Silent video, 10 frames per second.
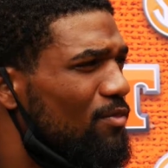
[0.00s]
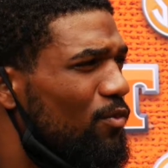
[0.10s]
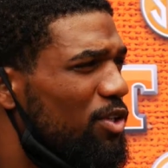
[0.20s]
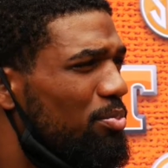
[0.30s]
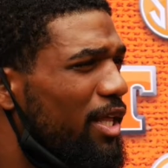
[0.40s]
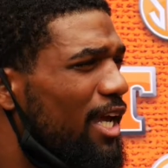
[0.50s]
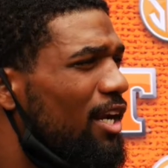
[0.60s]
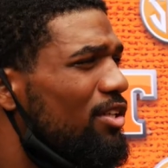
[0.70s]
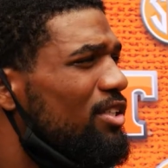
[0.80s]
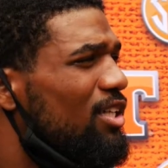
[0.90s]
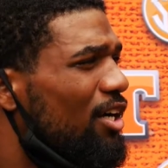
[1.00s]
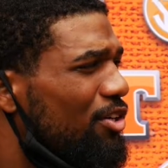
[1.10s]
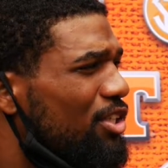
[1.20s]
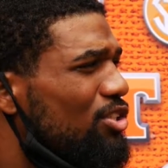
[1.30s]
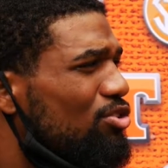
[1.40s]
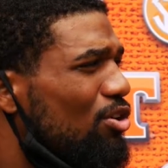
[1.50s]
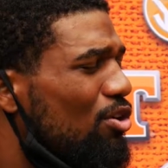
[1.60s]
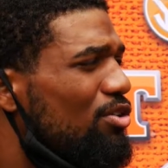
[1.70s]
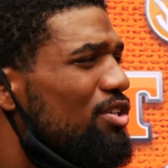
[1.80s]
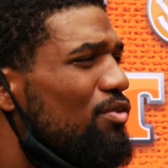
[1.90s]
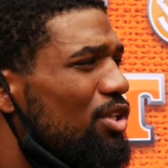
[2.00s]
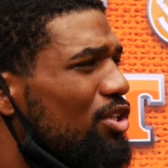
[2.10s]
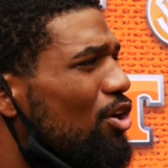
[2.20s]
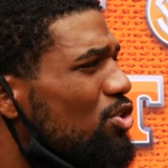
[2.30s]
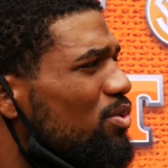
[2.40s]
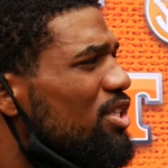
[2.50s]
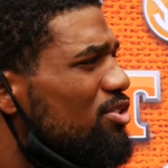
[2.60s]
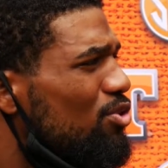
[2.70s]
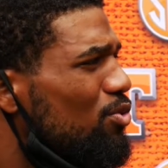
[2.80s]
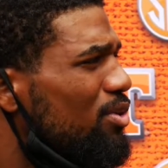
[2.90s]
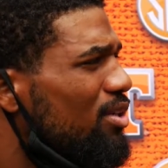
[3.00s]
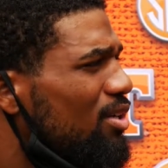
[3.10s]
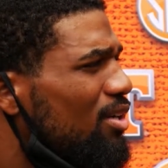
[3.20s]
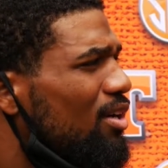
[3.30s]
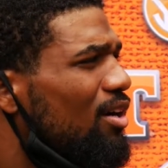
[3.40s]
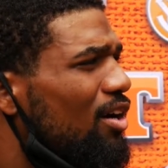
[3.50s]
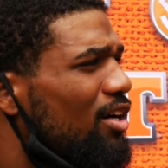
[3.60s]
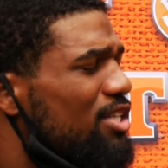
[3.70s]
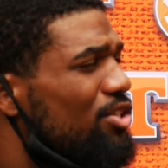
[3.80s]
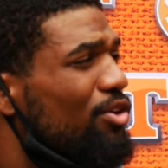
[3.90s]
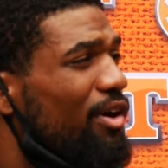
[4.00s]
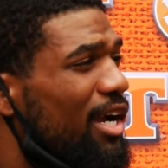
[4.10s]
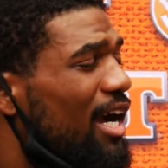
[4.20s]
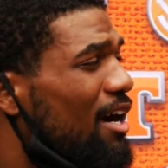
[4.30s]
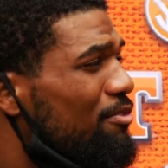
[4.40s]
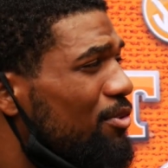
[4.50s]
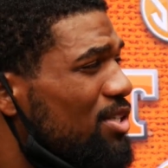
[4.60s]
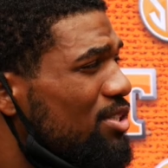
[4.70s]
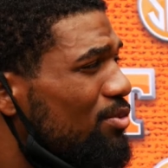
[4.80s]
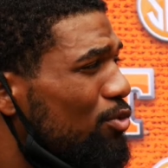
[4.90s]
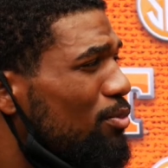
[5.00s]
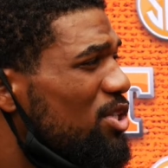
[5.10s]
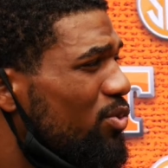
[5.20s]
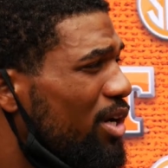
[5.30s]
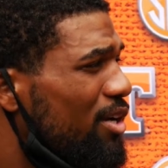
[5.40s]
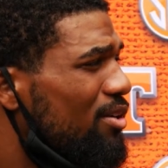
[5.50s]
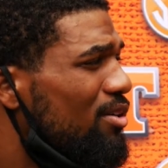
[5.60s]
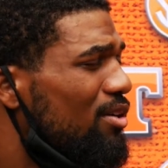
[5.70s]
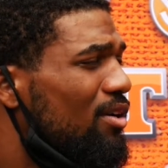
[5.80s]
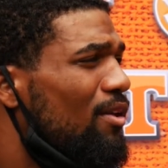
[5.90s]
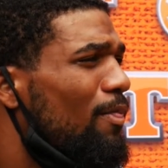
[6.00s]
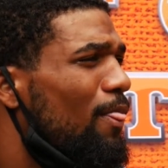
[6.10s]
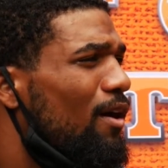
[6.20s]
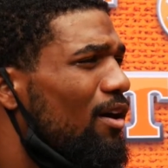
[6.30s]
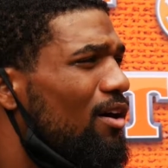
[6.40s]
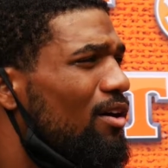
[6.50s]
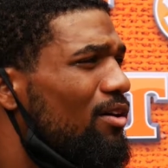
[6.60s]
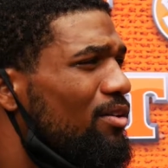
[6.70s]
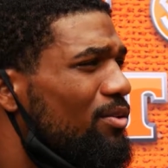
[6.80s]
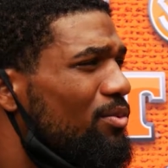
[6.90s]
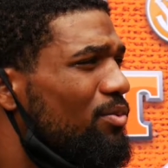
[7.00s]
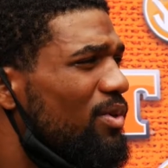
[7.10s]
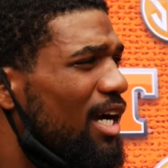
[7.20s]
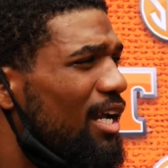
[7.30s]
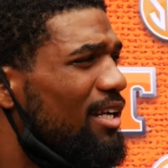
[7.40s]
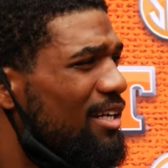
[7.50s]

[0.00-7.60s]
with playing other, under control, he really knows what he's doing. Uh, he's a great guy for us in the room as well. Got